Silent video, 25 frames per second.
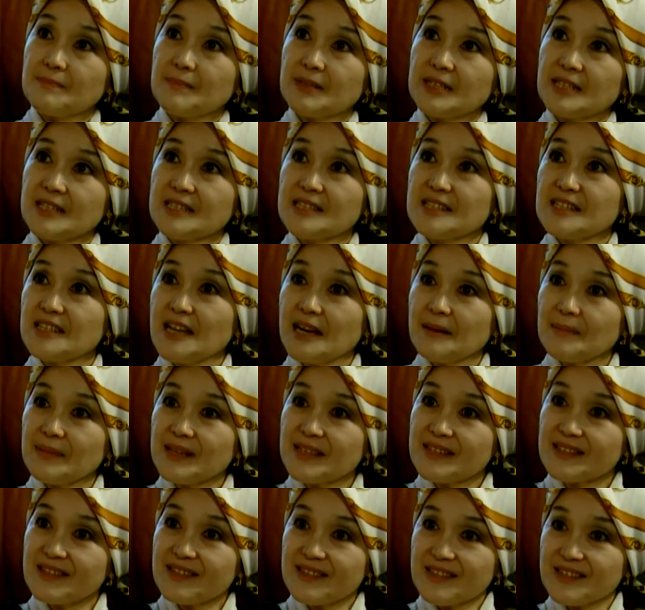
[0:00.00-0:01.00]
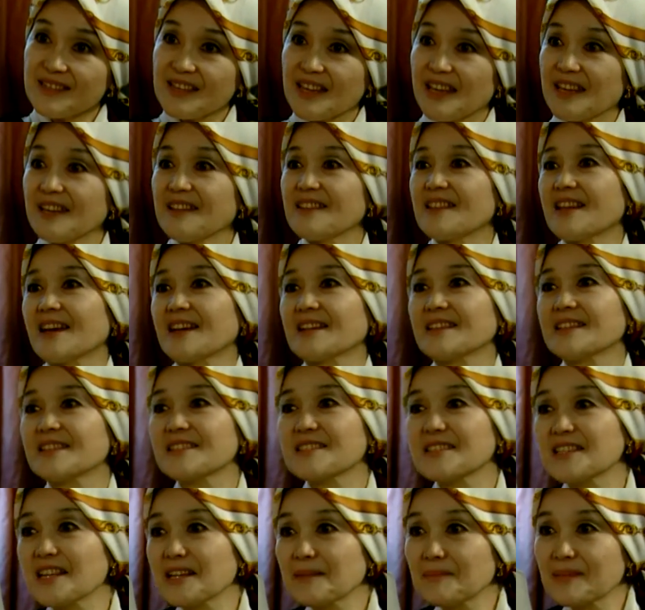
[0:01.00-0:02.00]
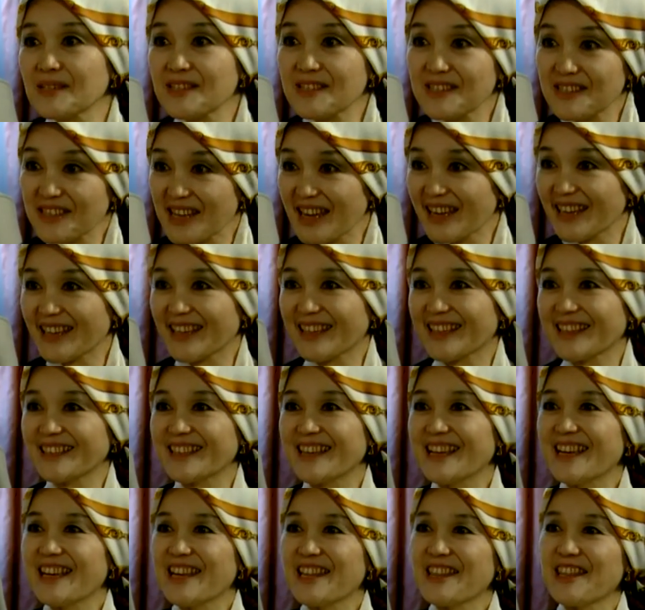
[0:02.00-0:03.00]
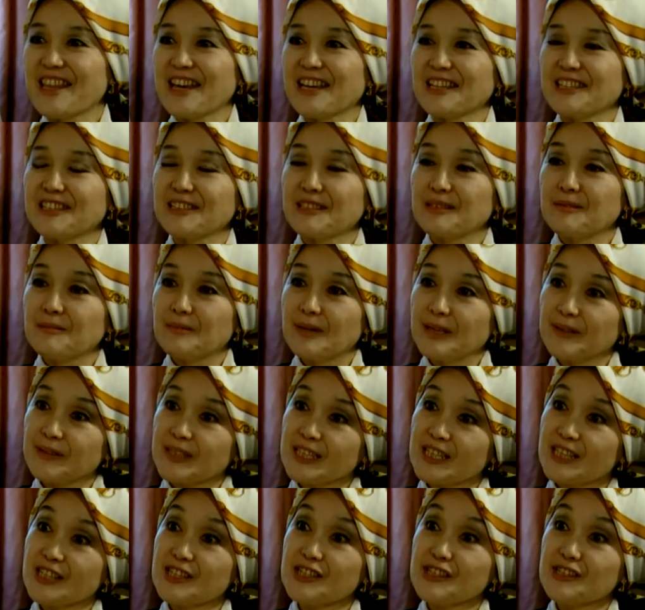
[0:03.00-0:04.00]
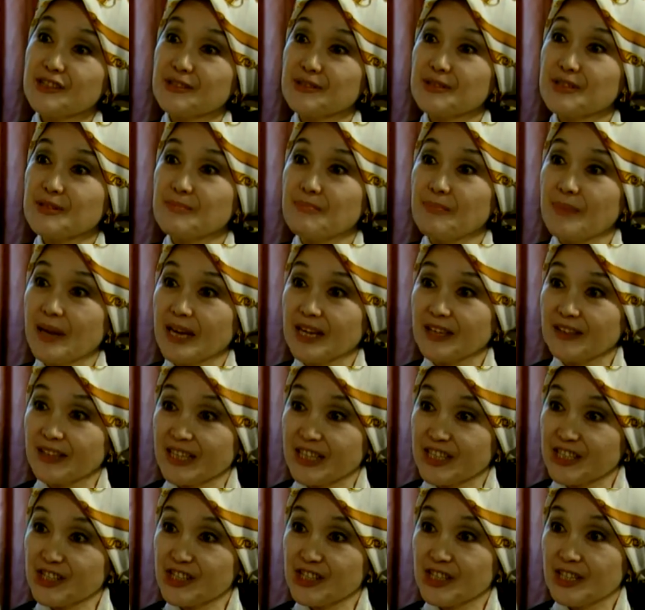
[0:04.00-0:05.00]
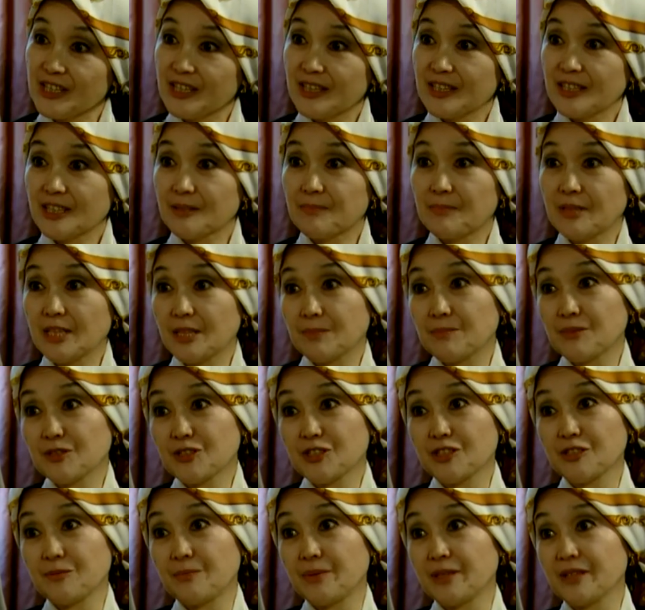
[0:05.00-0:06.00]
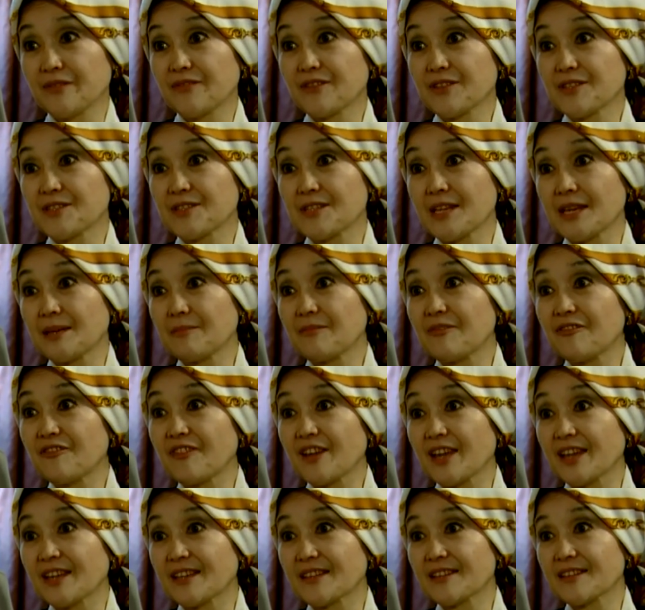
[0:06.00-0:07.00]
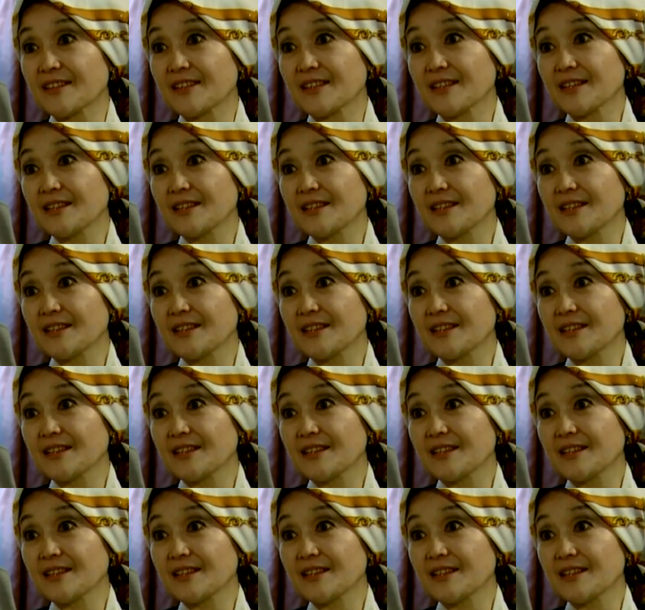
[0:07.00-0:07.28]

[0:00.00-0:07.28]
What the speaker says: But Islam isn't saying that. Islam is saying that where it concerns marriage, the people should be of the same faith.